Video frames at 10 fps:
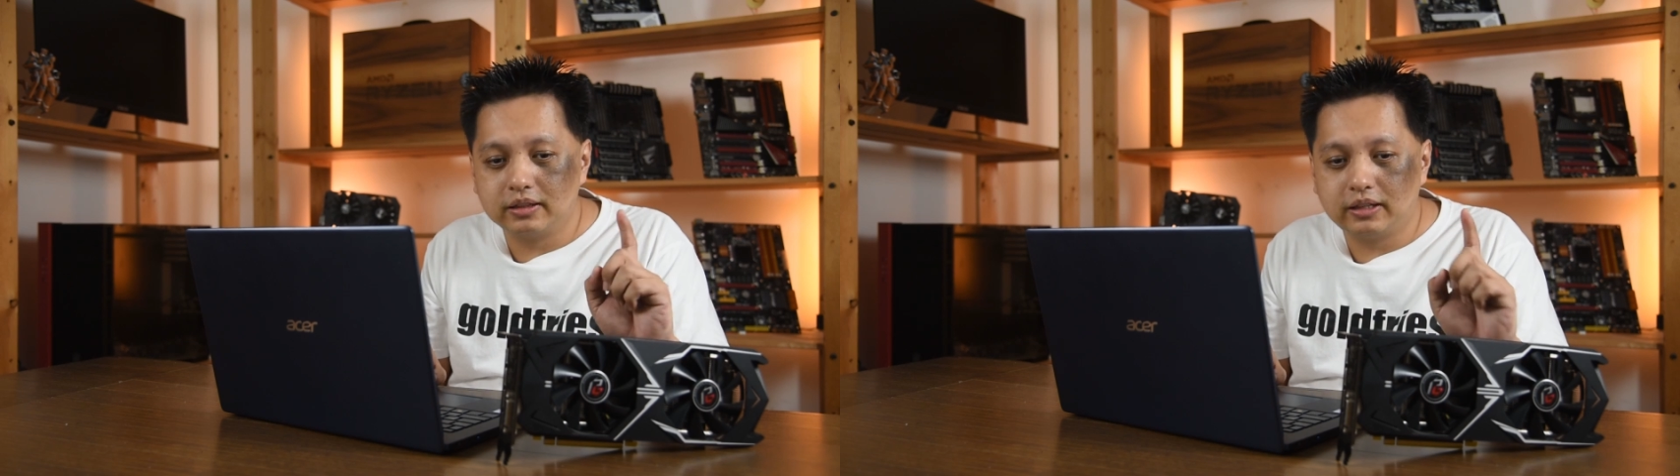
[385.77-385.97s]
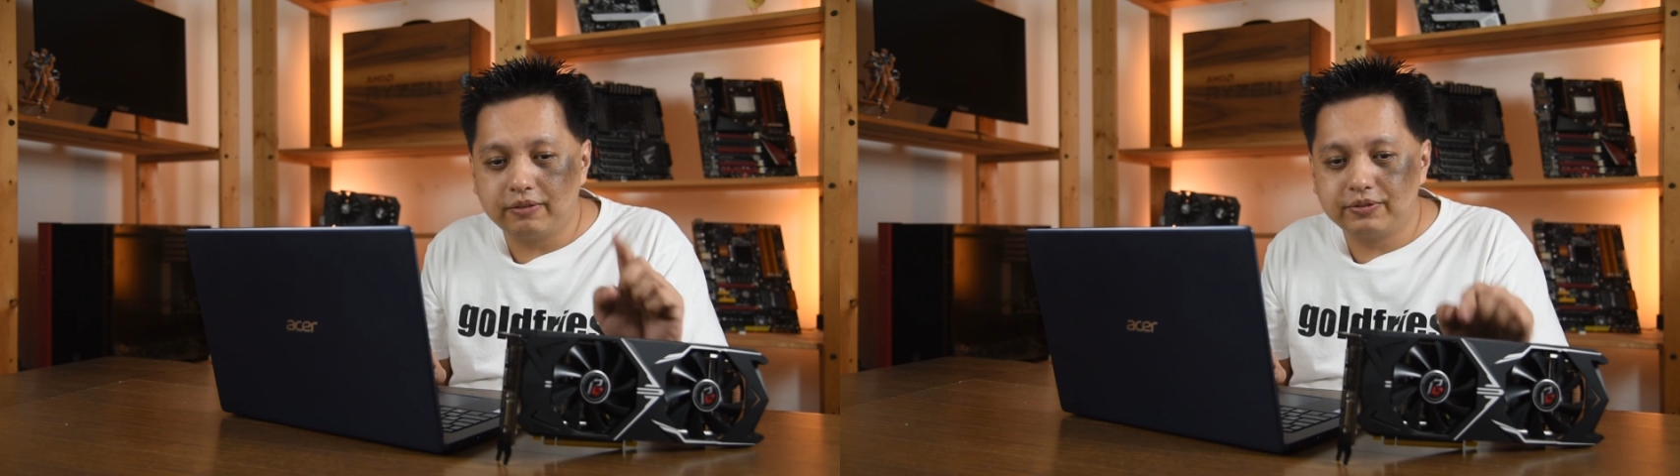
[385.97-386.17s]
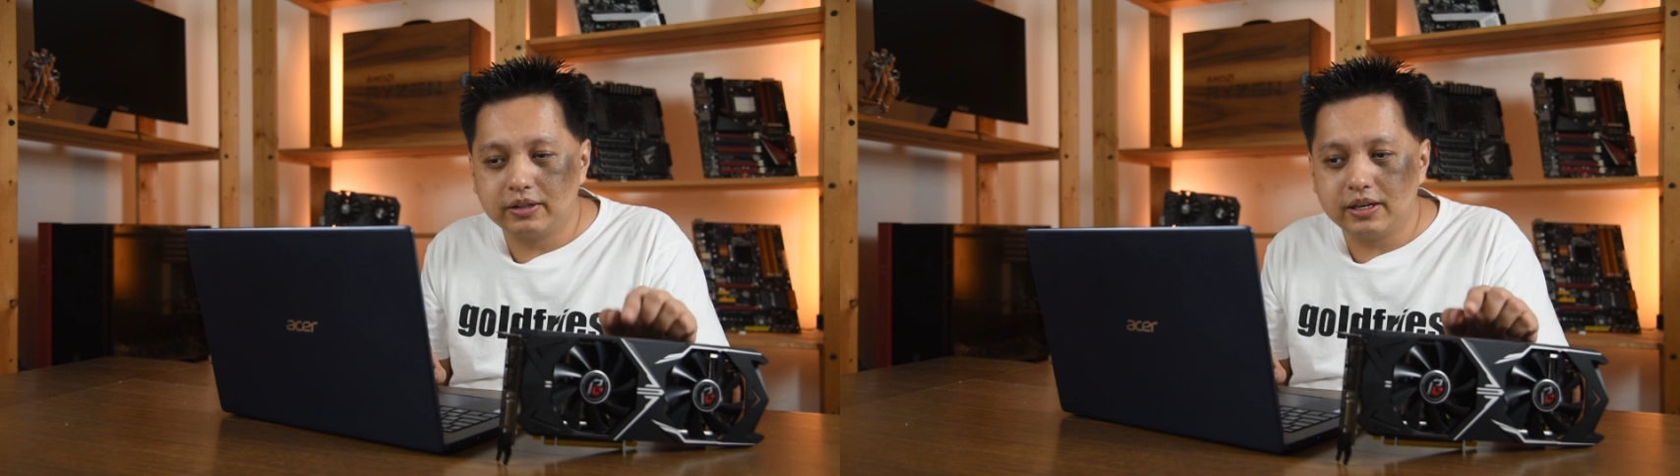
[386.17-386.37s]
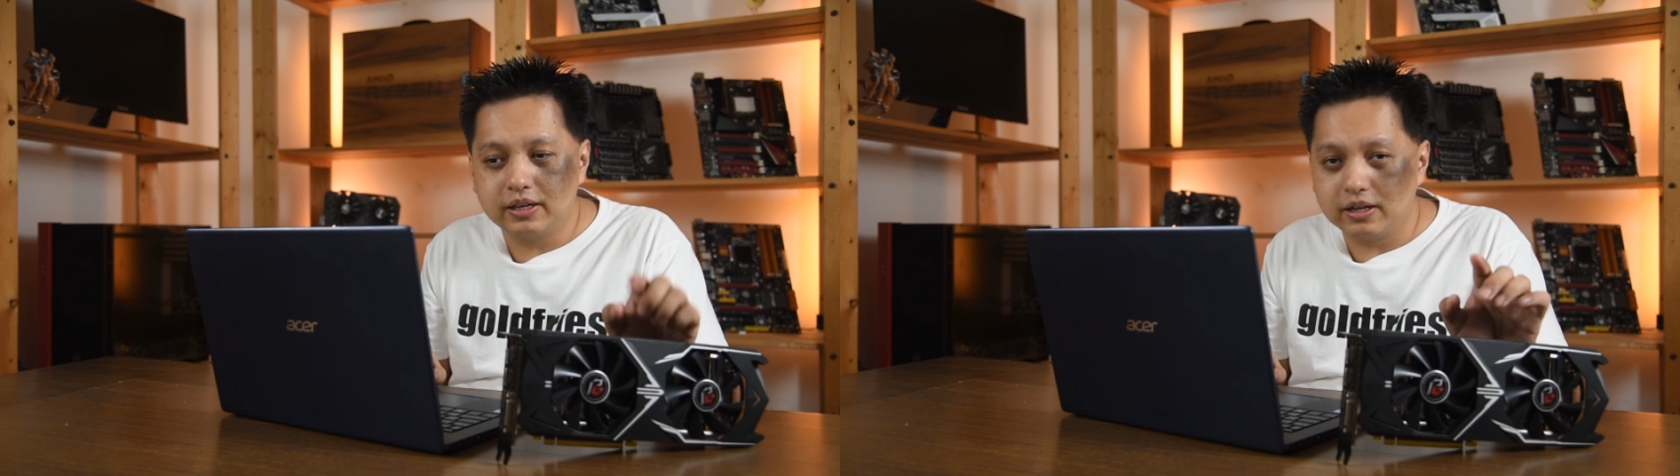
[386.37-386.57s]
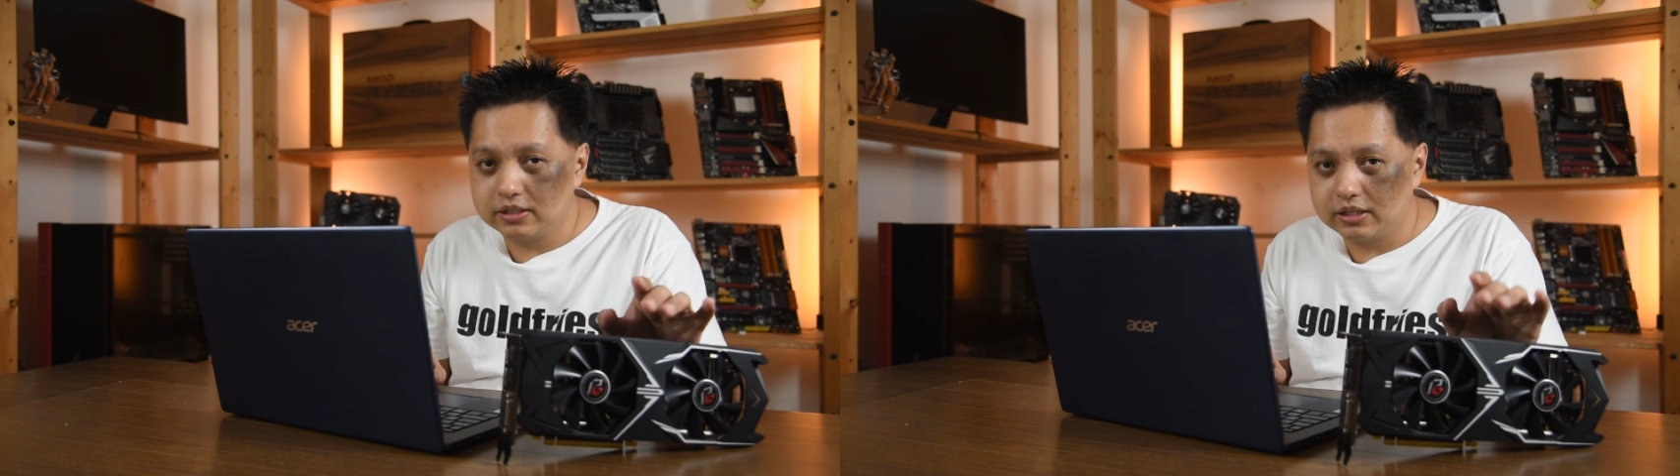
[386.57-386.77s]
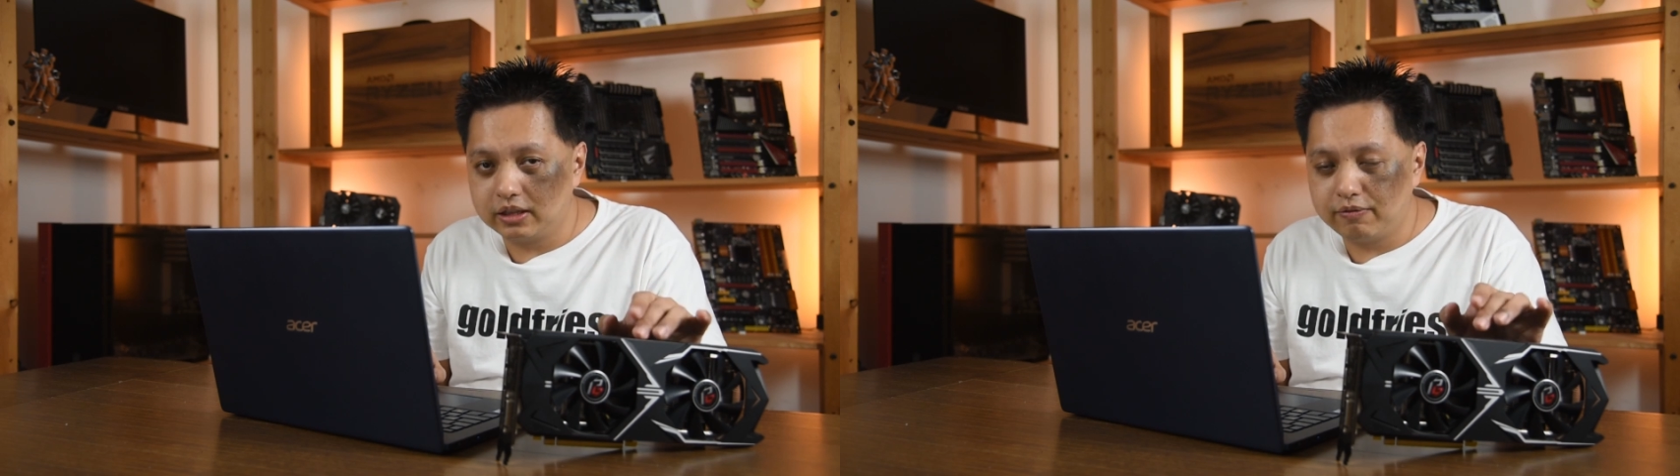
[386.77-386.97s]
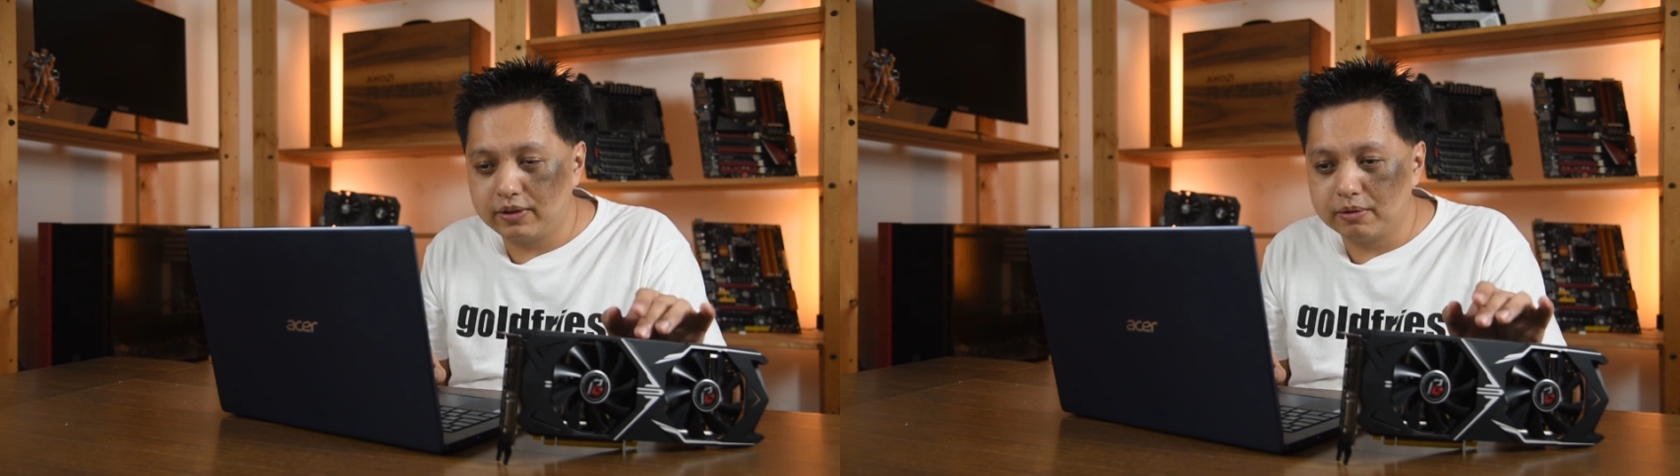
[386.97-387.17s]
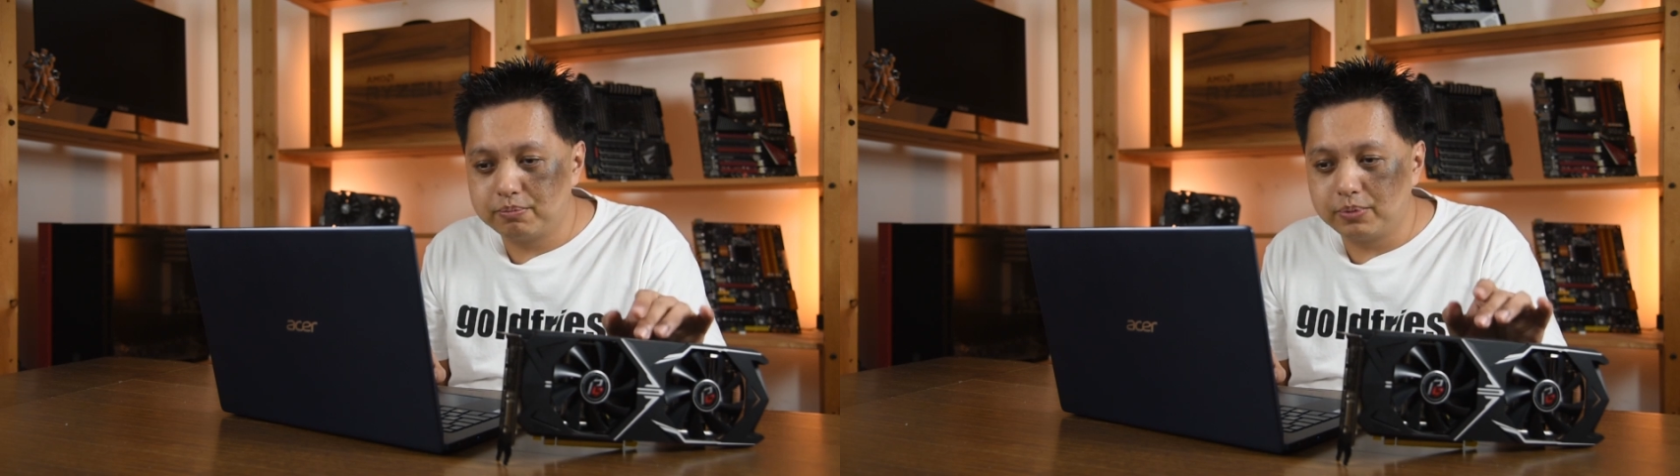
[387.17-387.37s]
definitely a
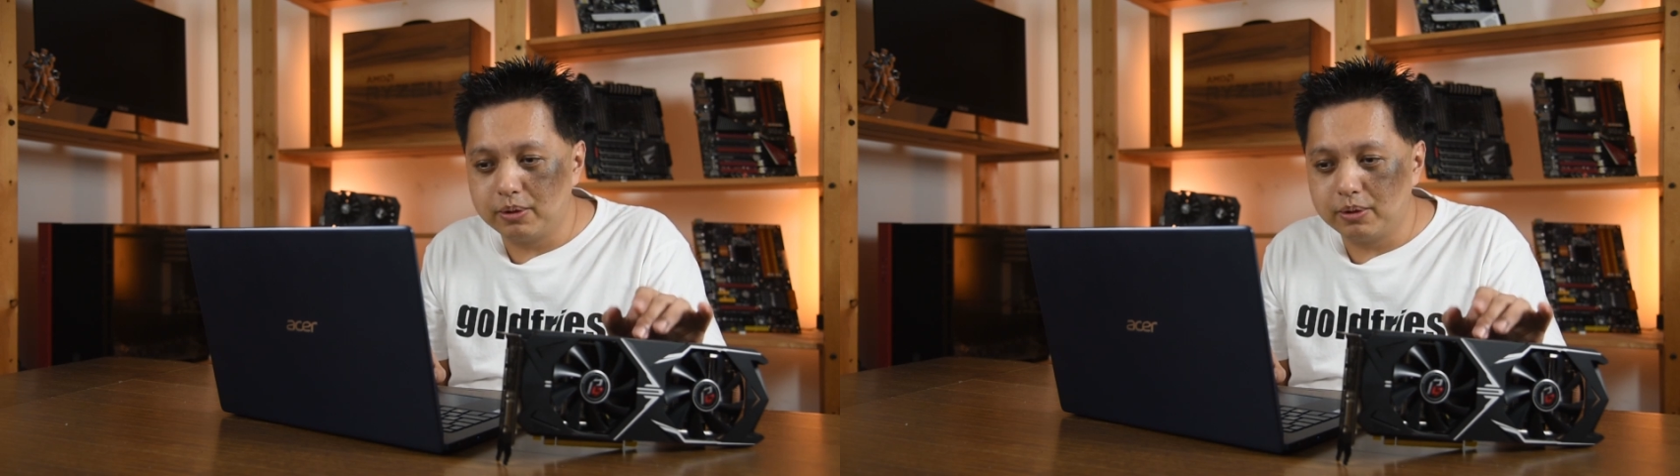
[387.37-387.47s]
significant